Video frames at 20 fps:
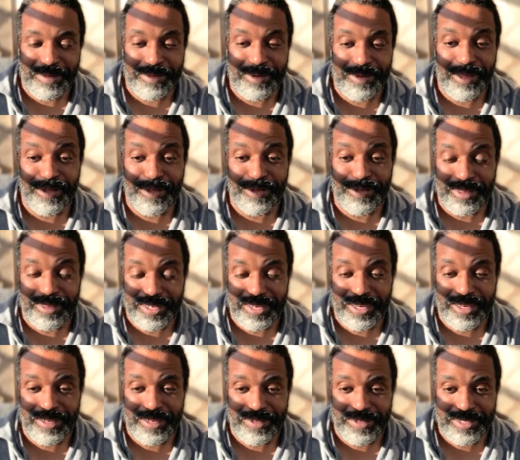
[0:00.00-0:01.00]
Another thing to
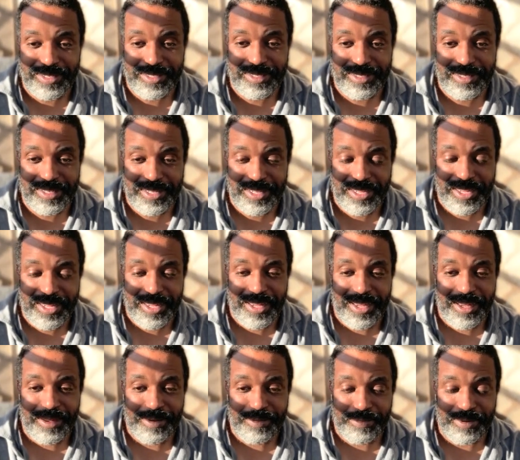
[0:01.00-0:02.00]
do is
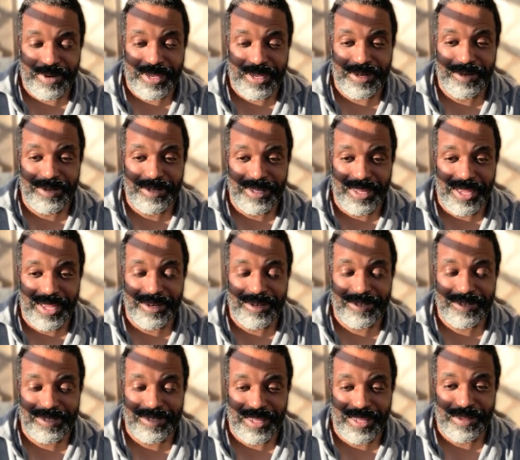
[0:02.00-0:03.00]
try to align
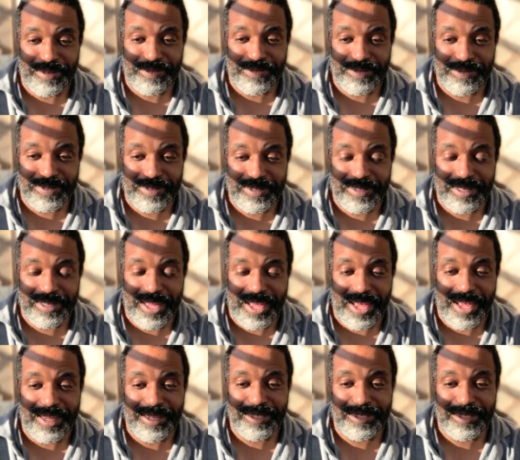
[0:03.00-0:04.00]
yourself to the
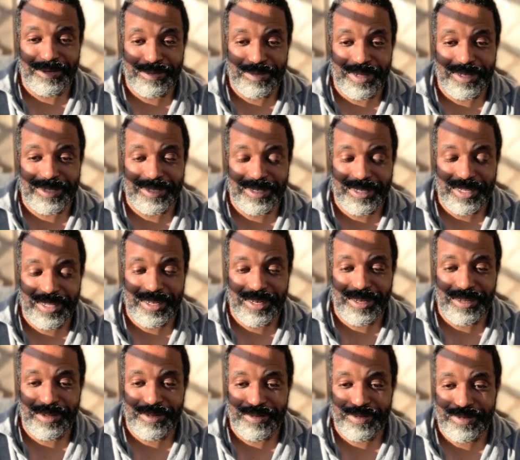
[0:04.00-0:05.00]
highest and best good
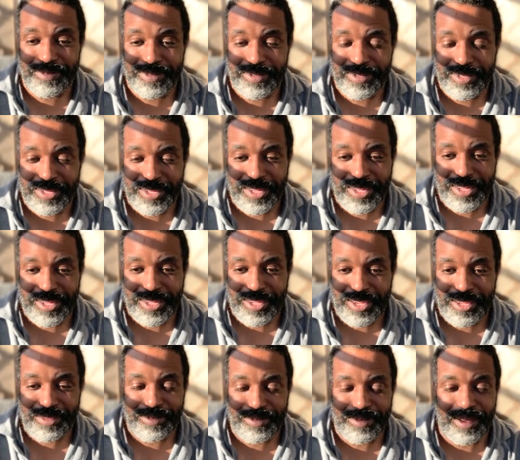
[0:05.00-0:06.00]
of
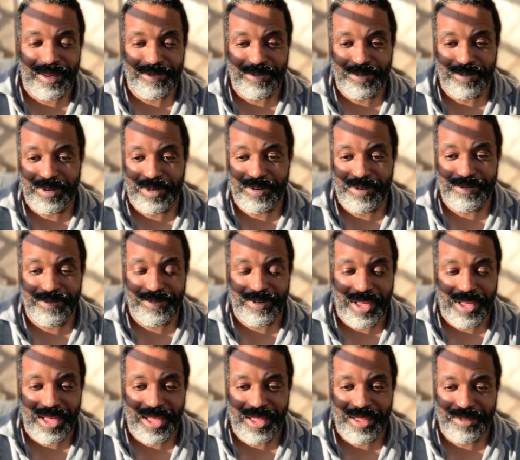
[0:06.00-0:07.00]
either everyone
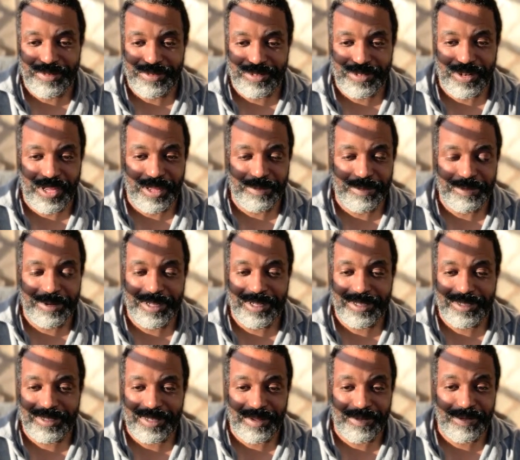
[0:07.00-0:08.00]
involved or all
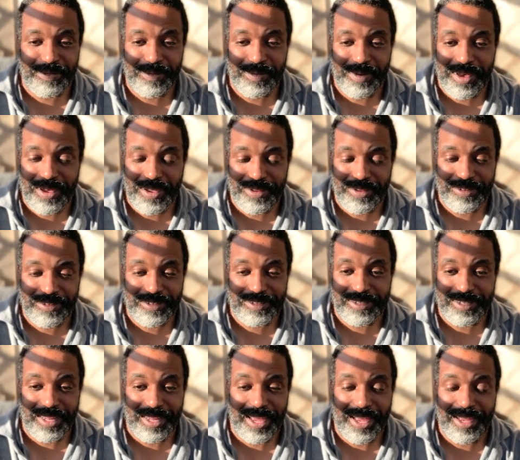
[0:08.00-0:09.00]
beings everywhere, or just
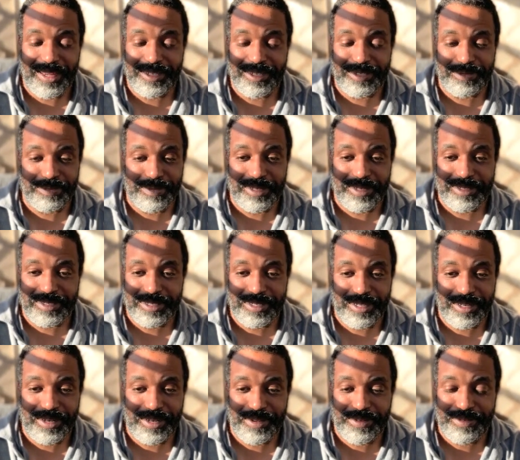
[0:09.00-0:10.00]
the highest and best
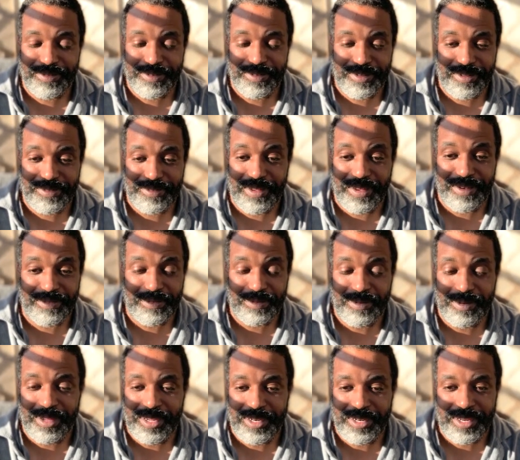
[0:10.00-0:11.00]
good of
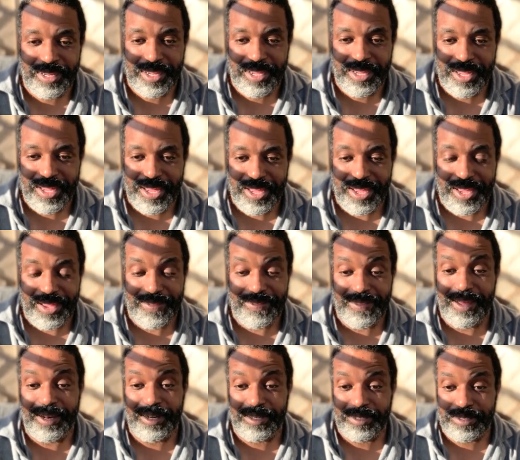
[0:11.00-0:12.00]
everyone. And
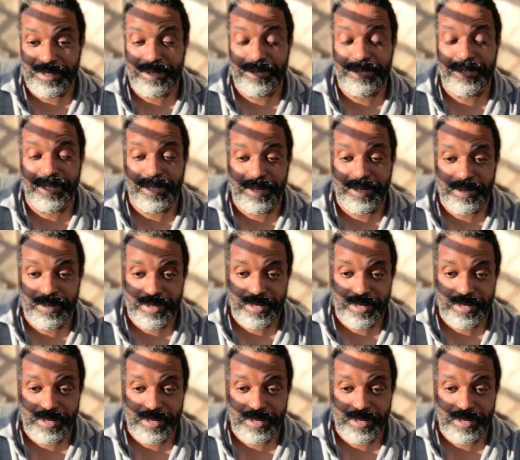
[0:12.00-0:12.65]
that includes you.